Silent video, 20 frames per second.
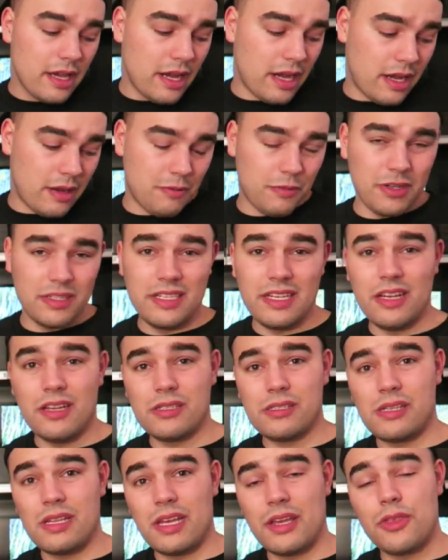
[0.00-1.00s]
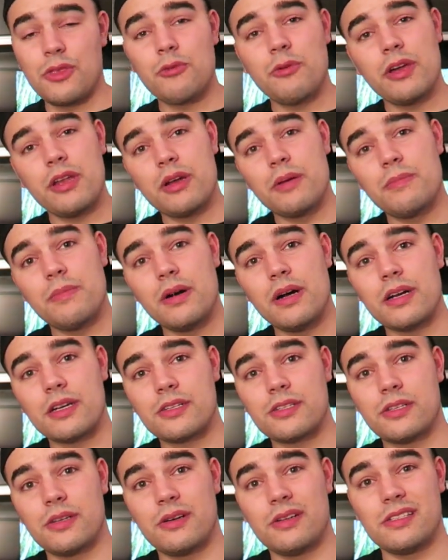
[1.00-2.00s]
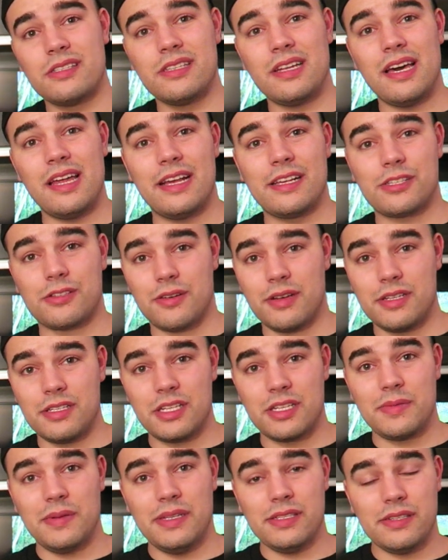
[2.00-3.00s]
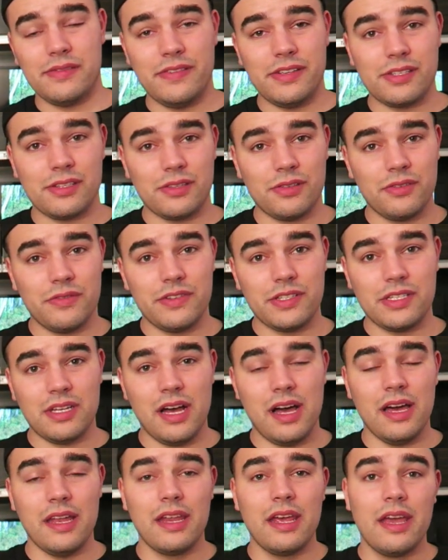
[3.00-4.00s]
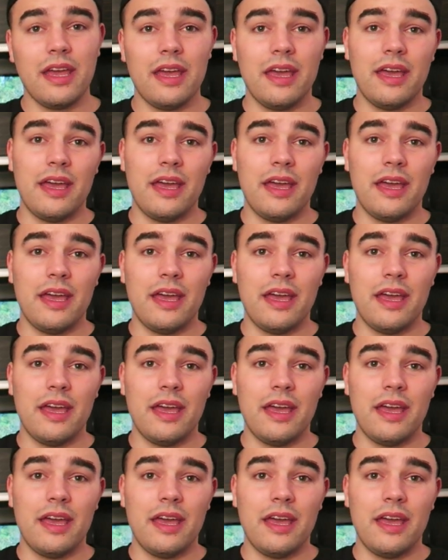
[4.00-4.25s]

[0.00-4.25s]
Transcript: Um, retails like 300 bucks, so it's not as crazy expensive as a Louis Vuitton.